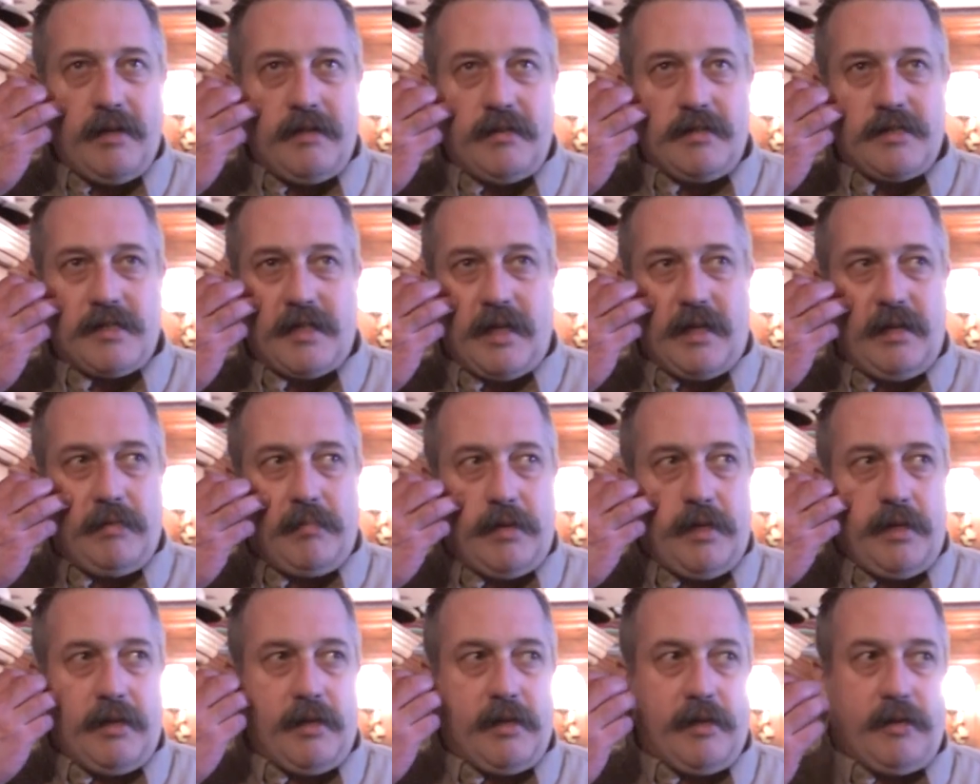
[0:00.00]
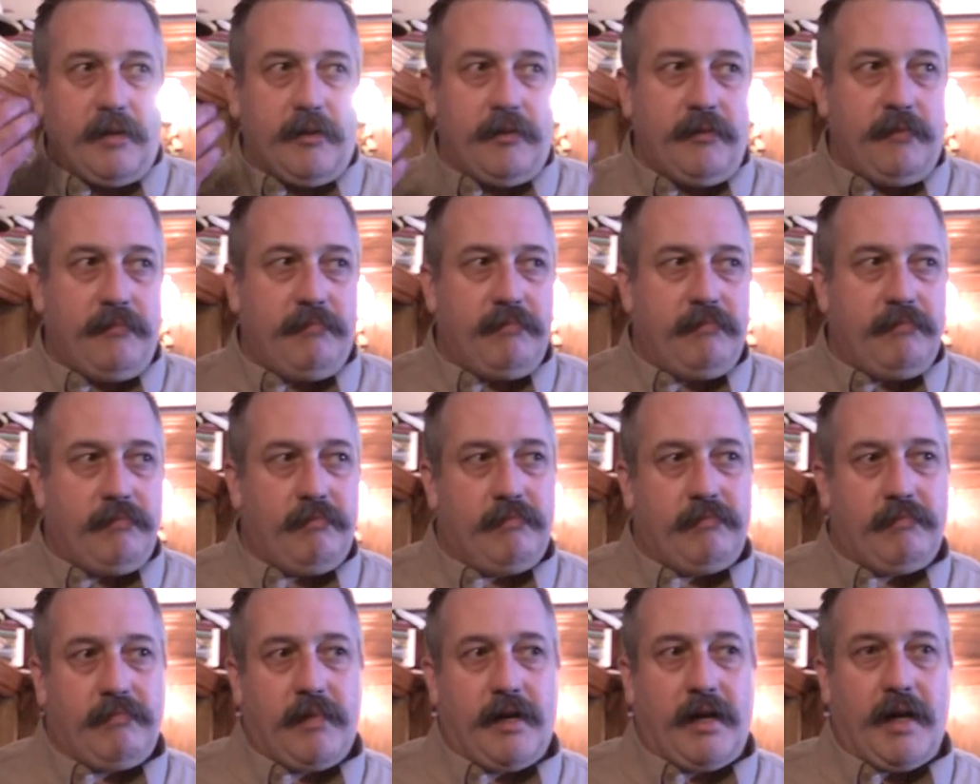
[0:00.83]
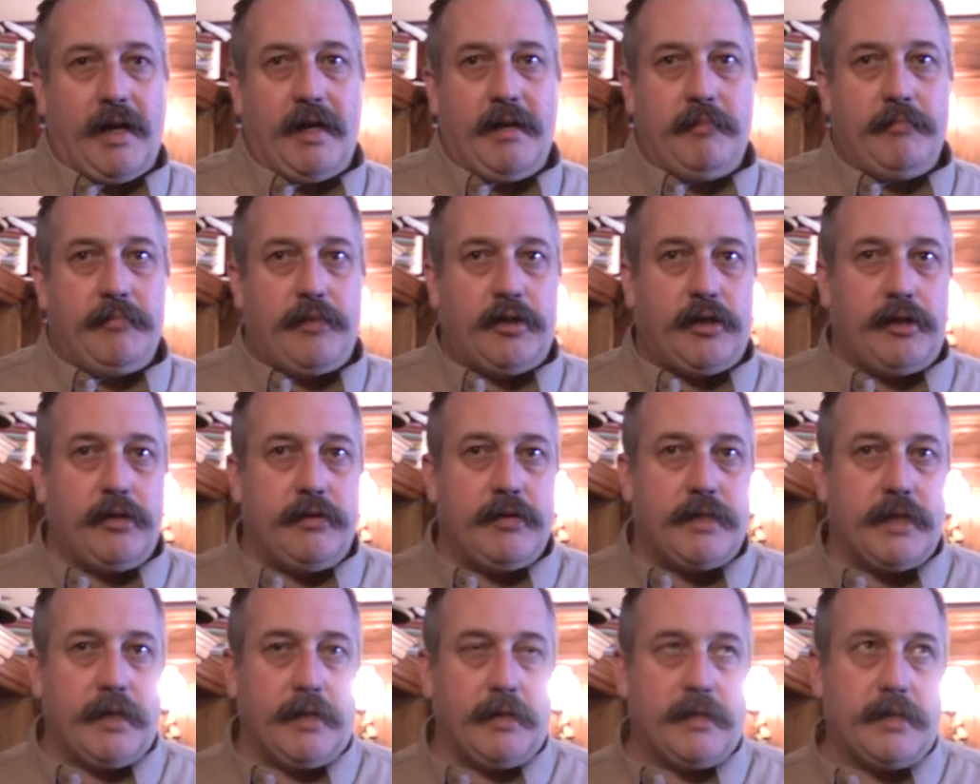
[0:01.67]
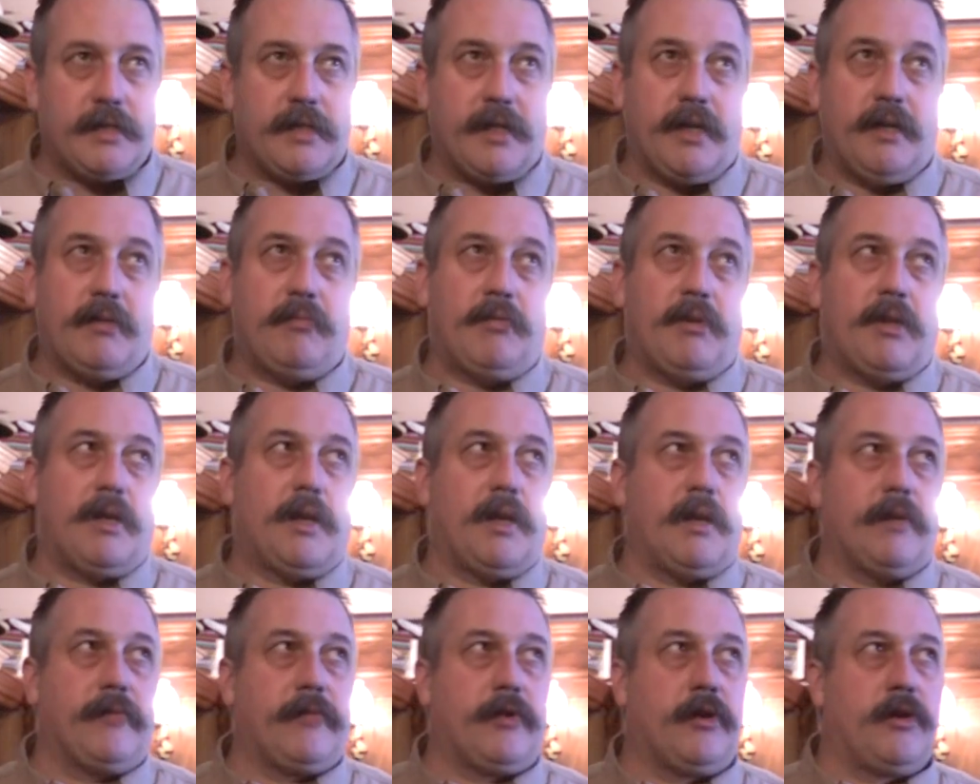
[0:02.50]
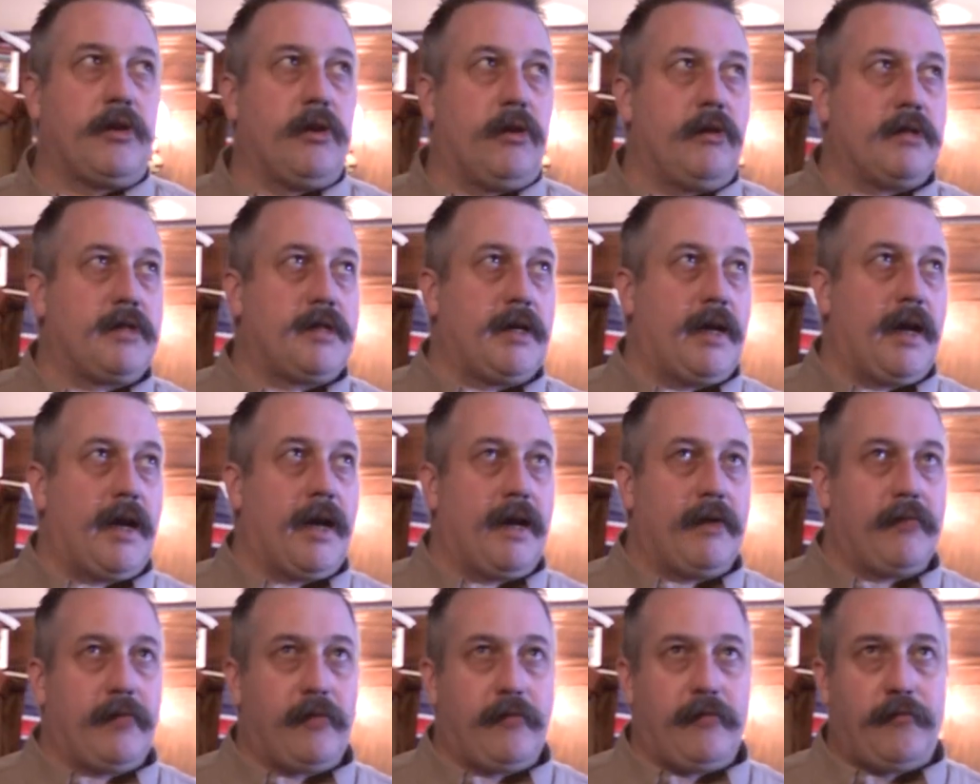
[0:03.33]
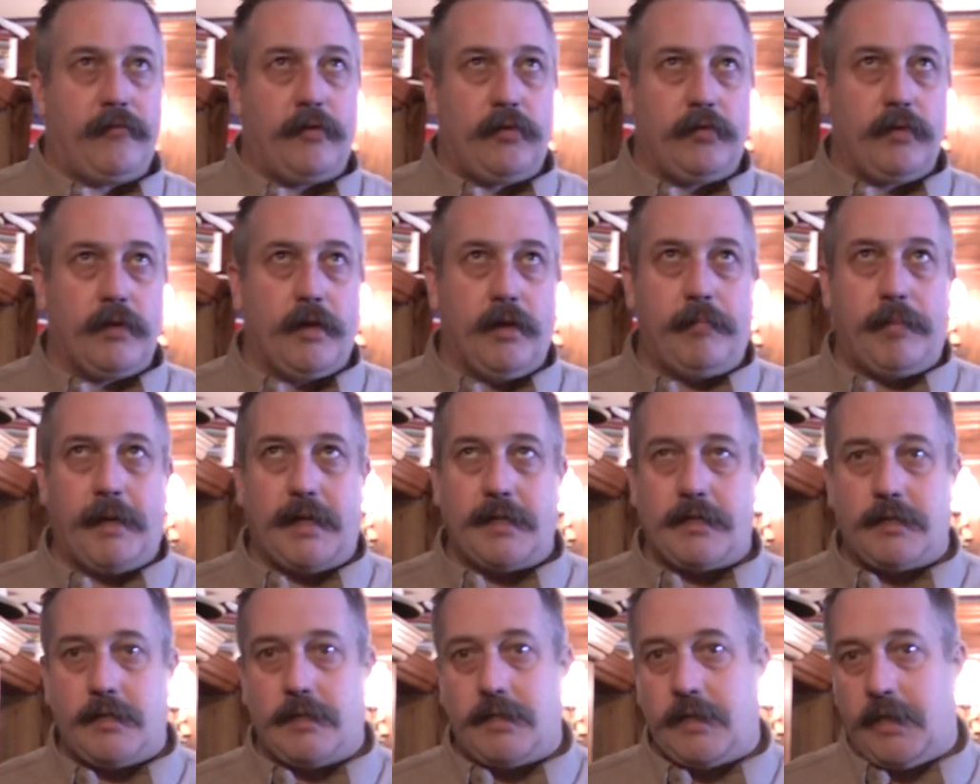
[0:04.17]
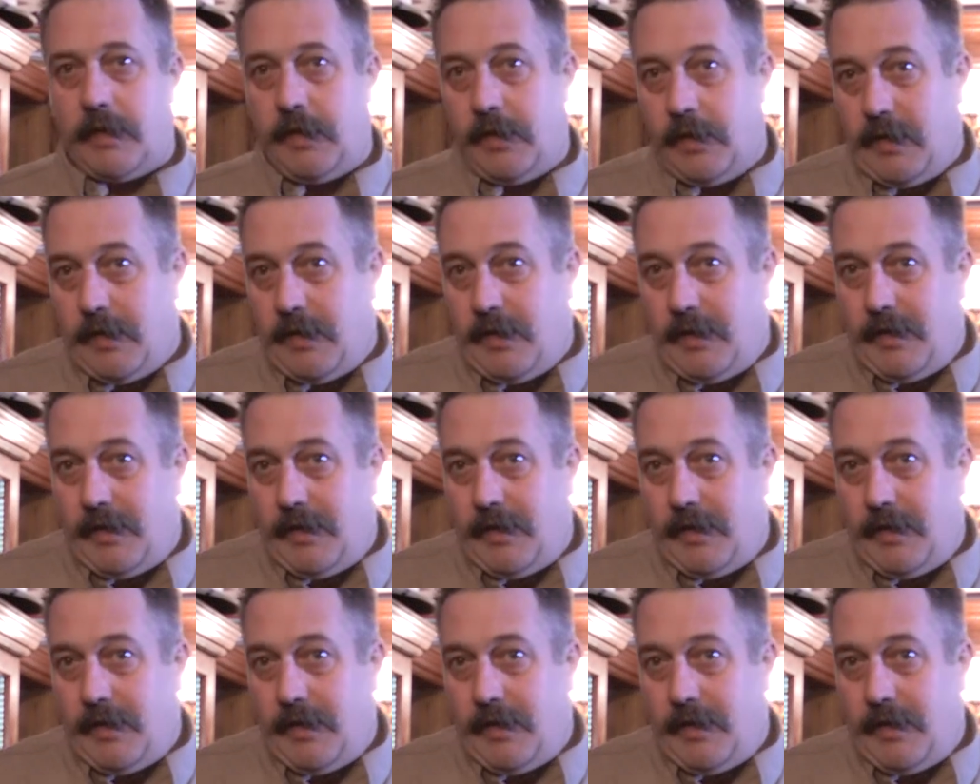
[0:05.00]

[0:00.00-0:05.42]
does anybody go game shooting and say, well, I've got to have a full capacity